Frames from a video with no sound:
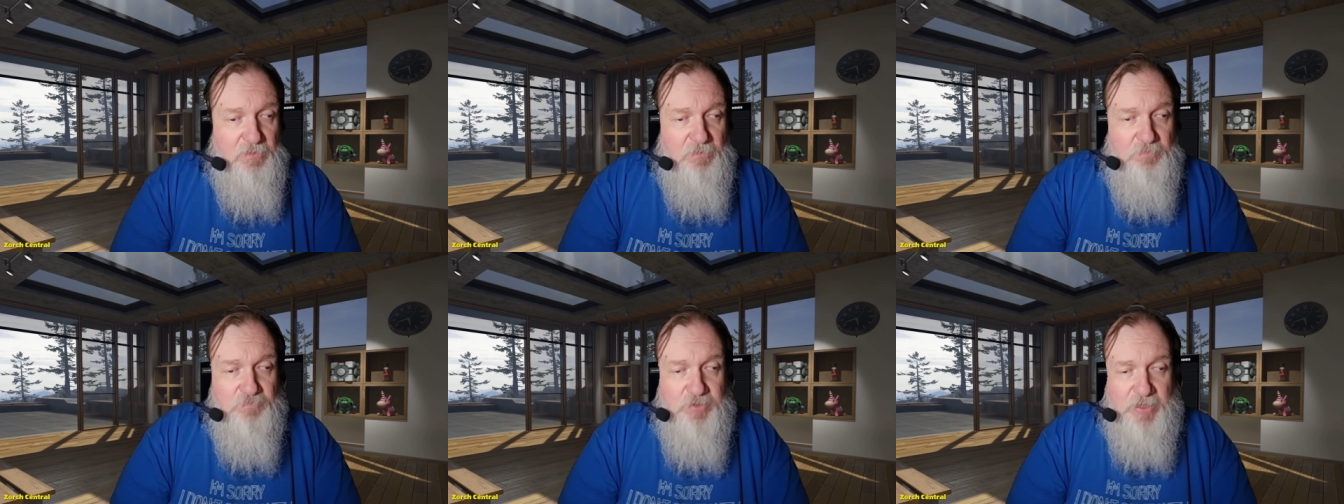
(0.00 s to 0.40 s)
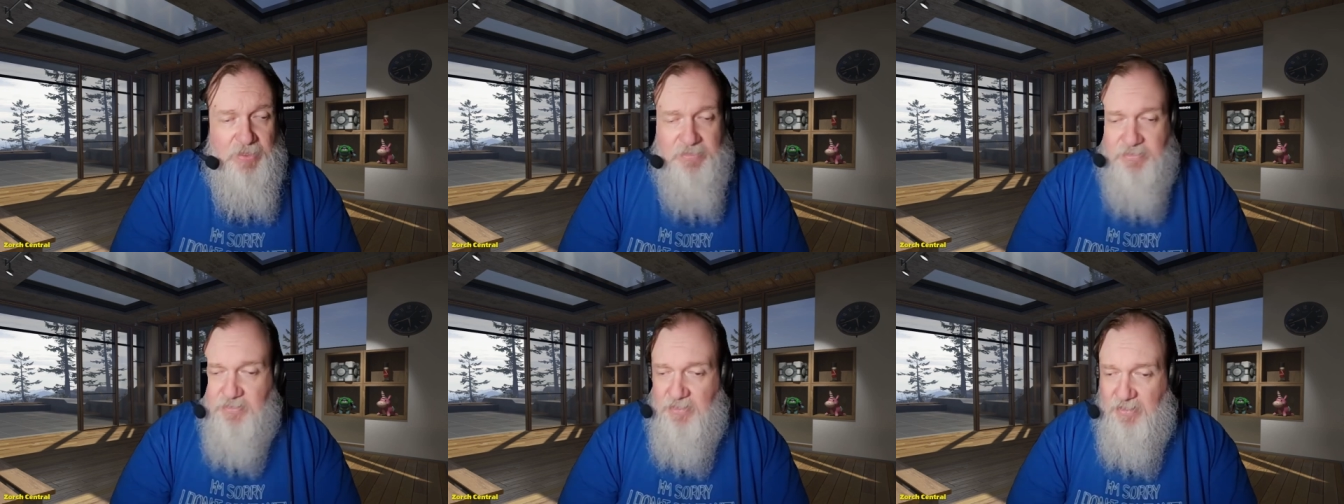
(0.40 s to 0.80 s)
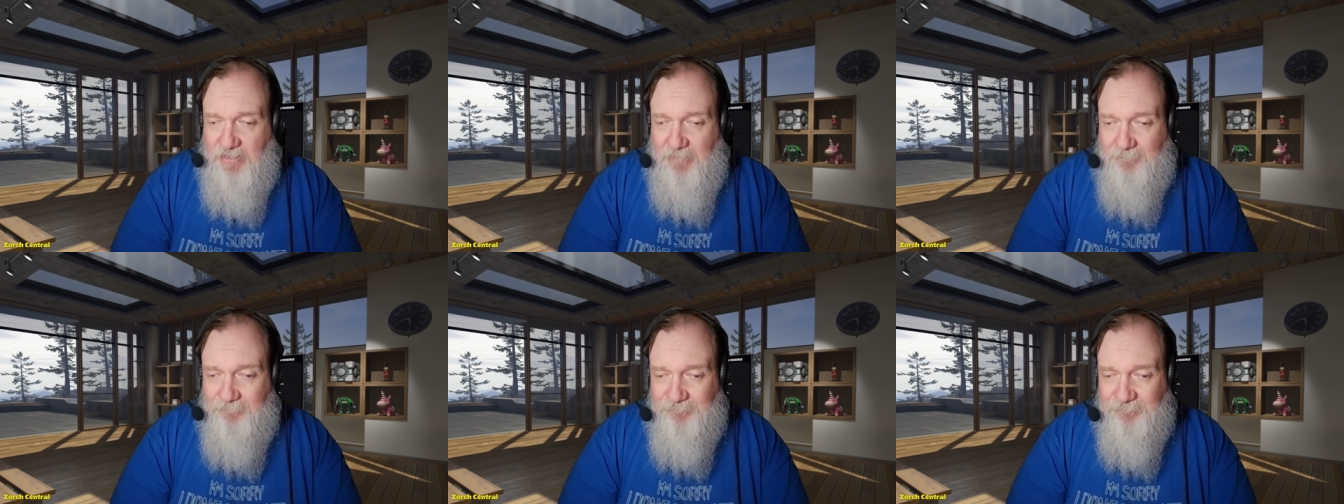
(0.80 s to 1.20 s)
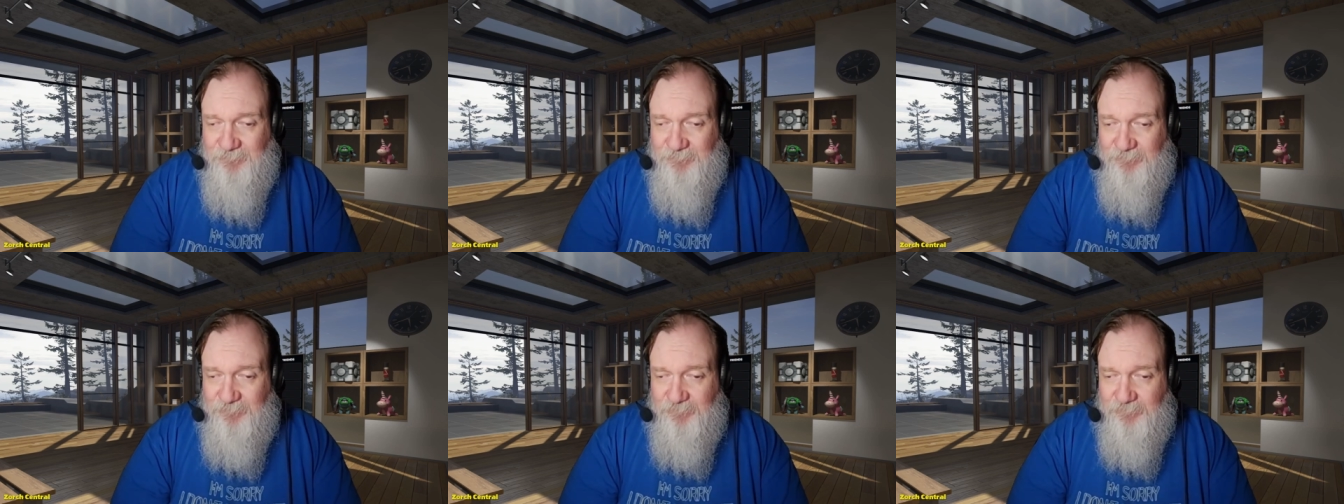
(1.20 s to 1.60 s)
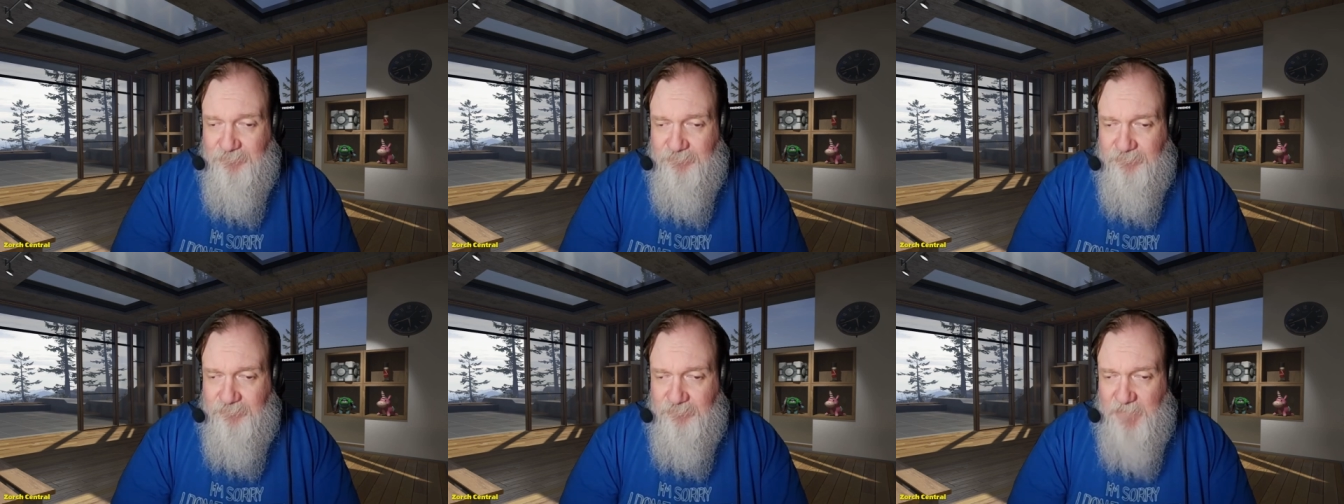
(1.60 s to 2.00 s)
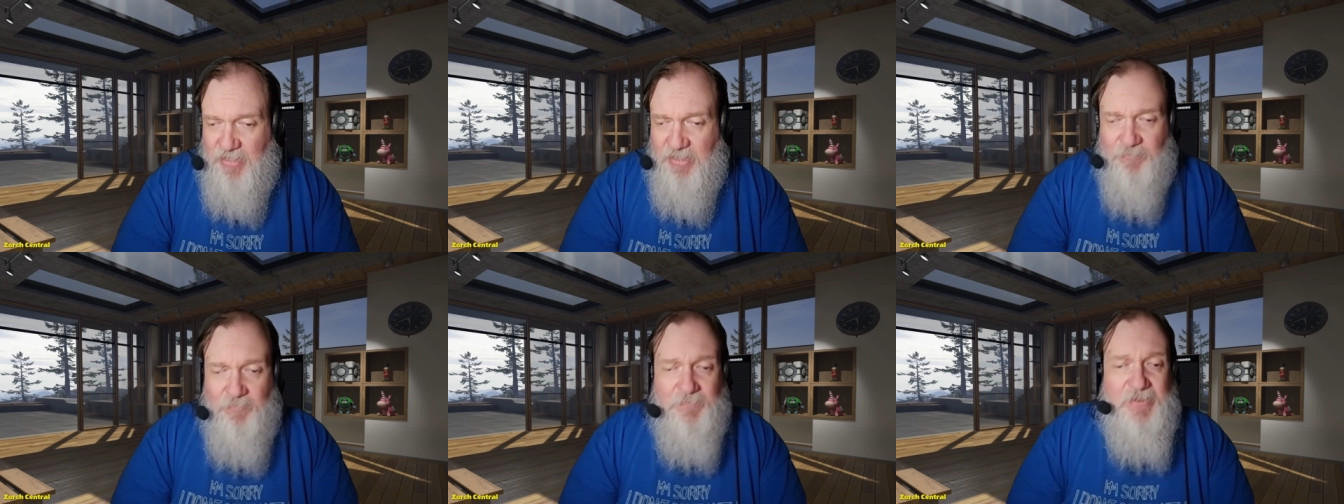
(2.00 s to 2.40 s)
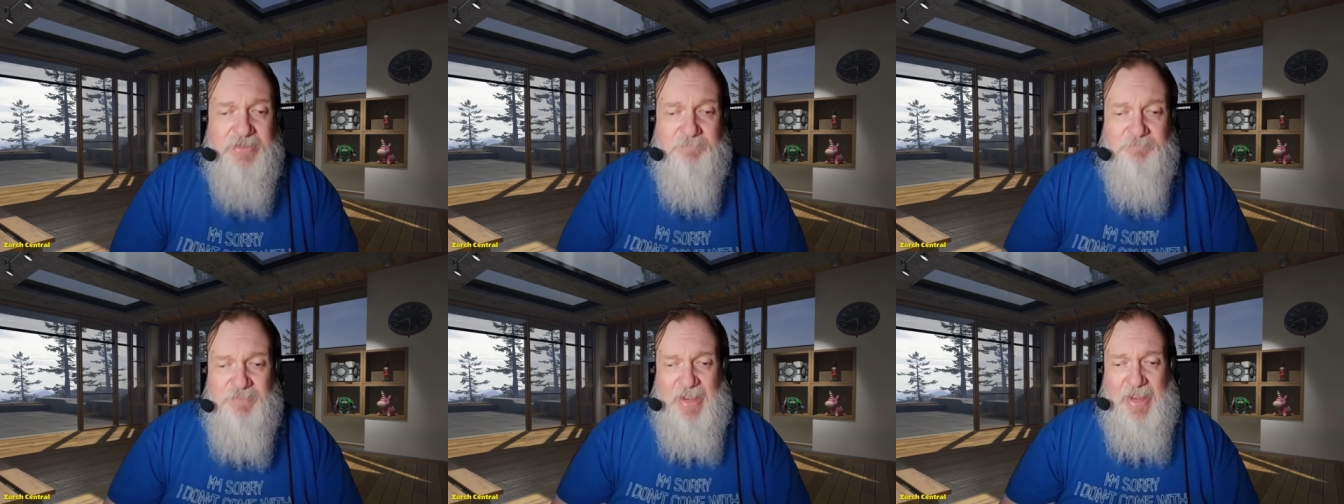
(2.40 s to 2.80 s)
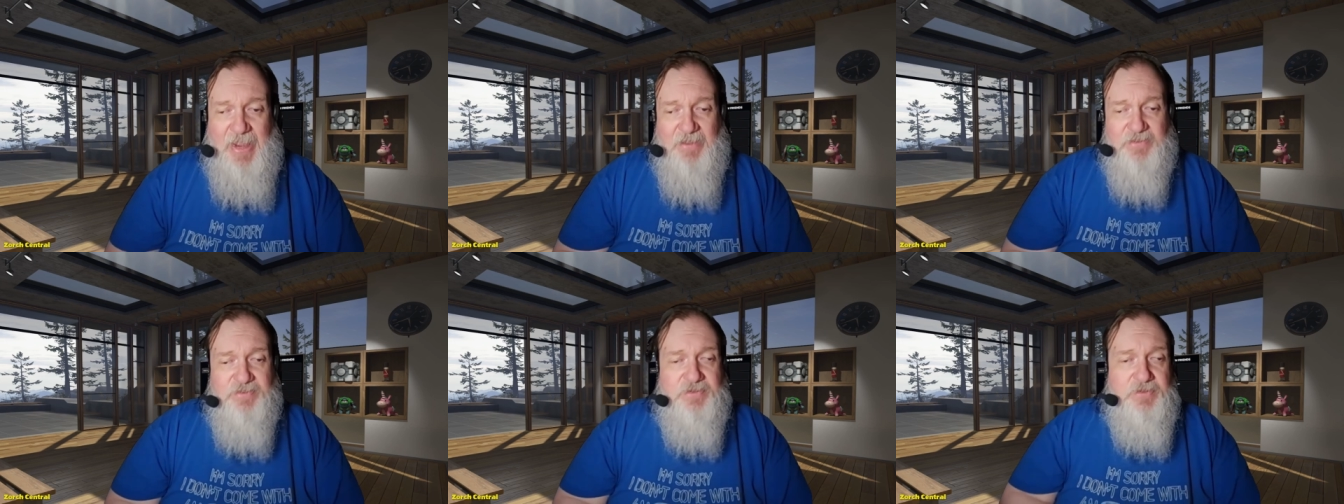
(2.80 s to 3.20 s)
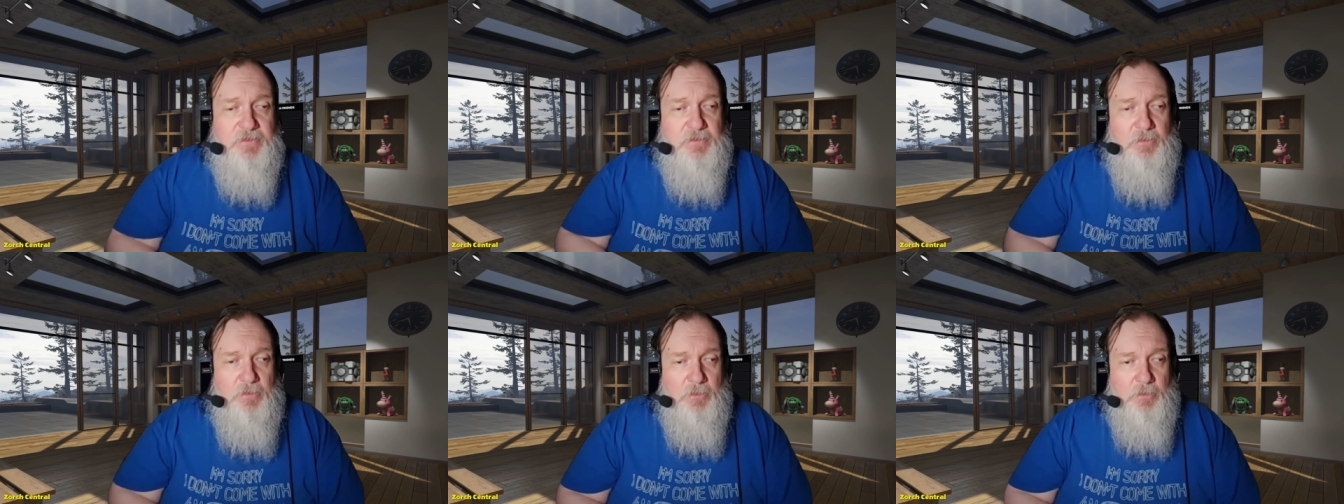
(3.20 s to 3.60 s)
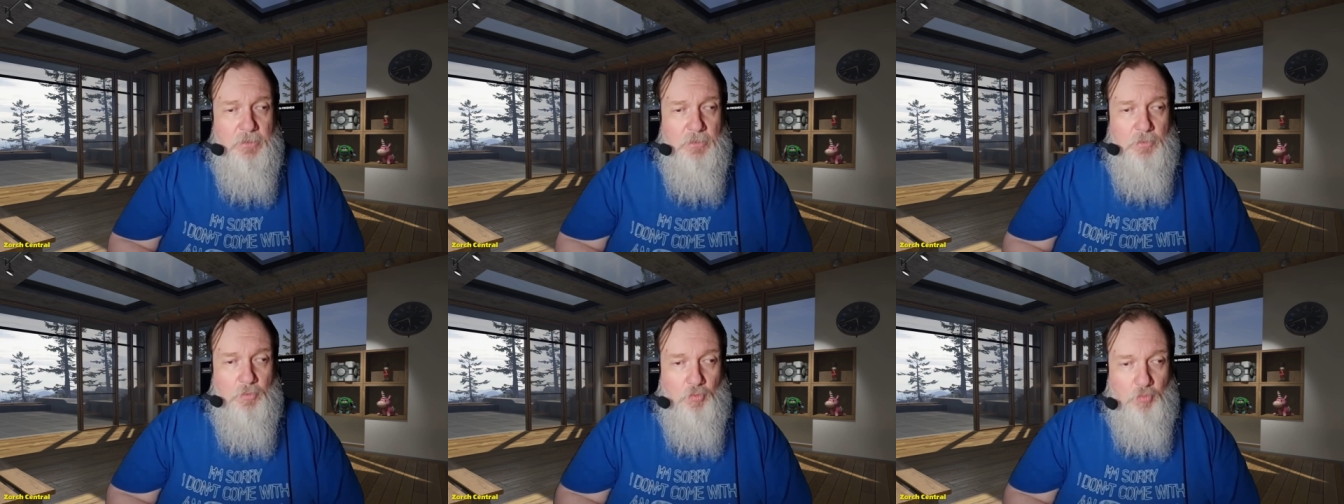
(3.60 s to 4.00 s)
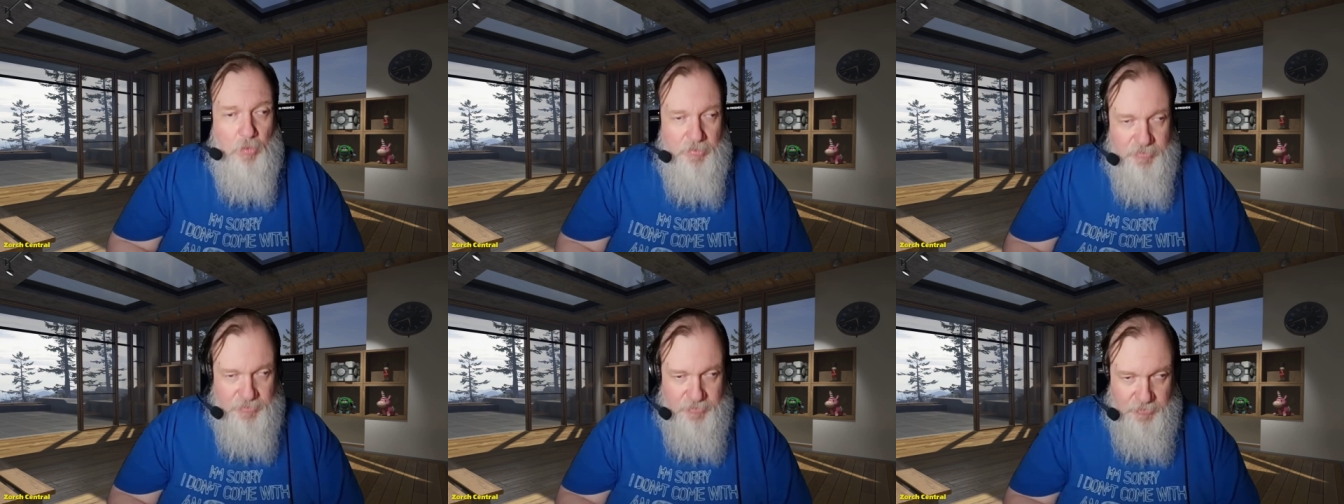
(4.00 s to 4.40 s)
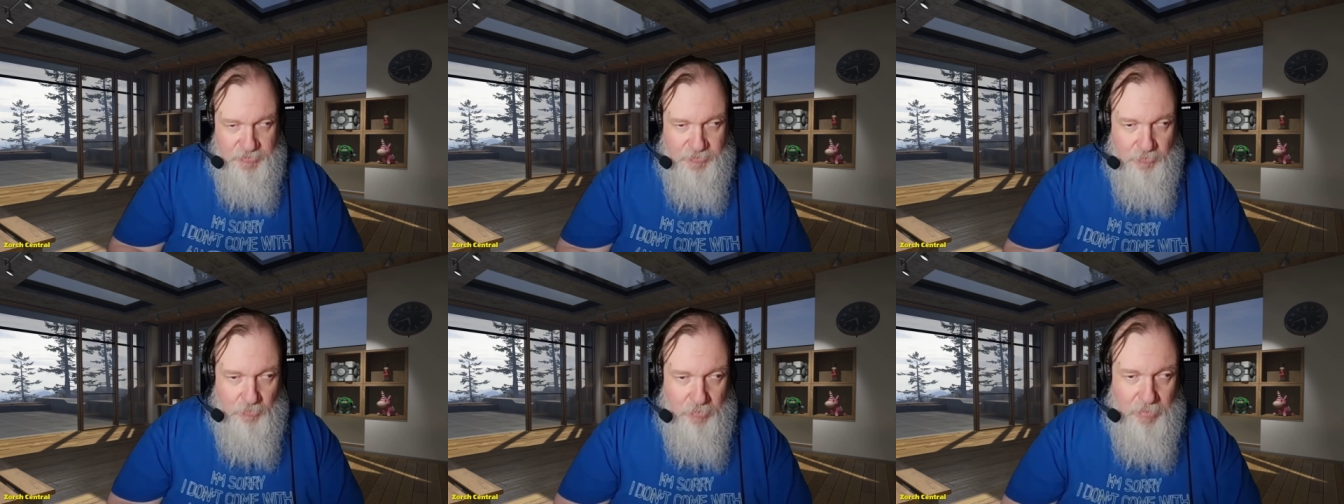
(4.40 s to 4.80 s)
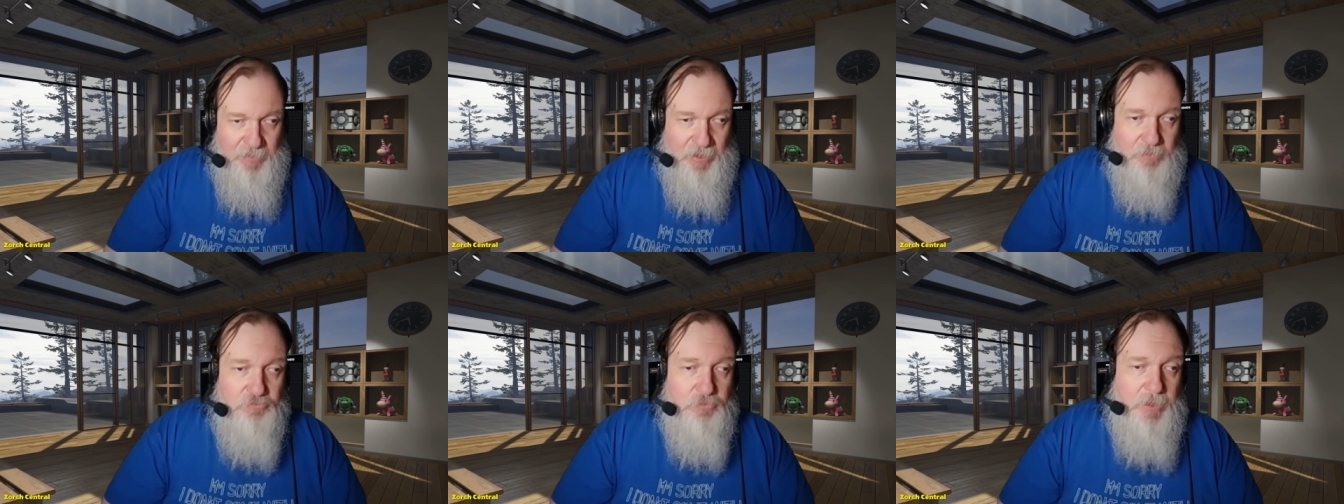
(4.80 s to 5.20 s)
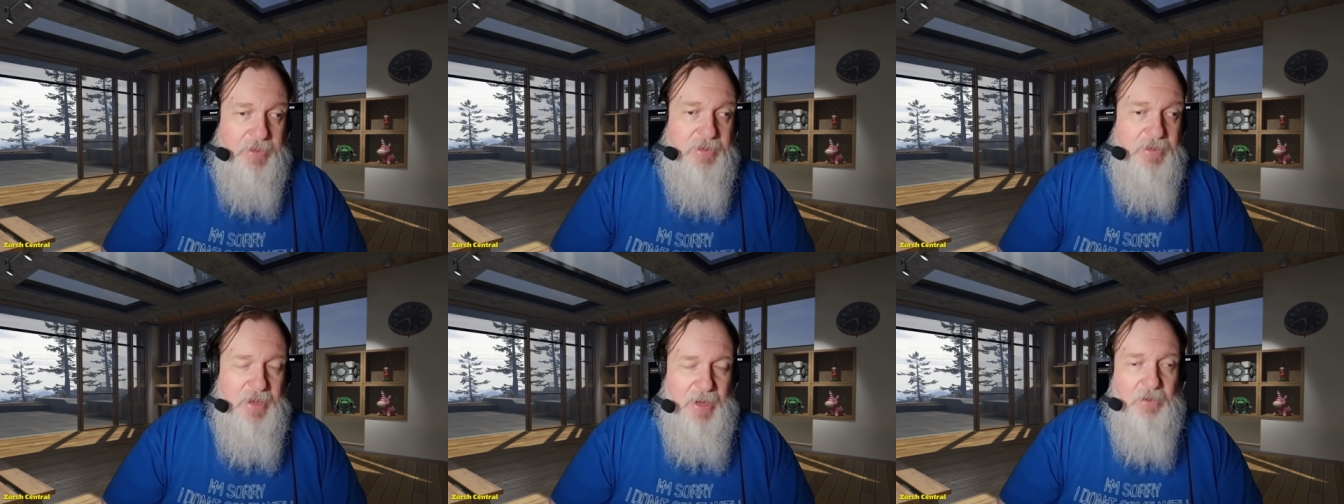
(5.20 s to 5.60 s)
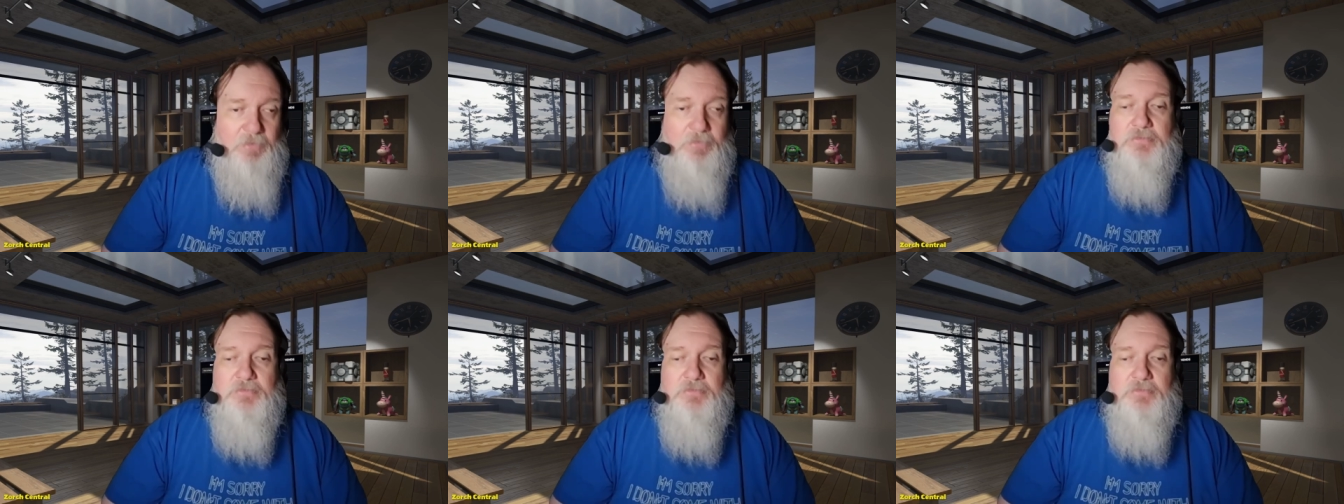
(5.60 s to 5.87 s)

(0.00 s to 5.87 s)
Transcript: But um, enough about the past. What's the story about right now?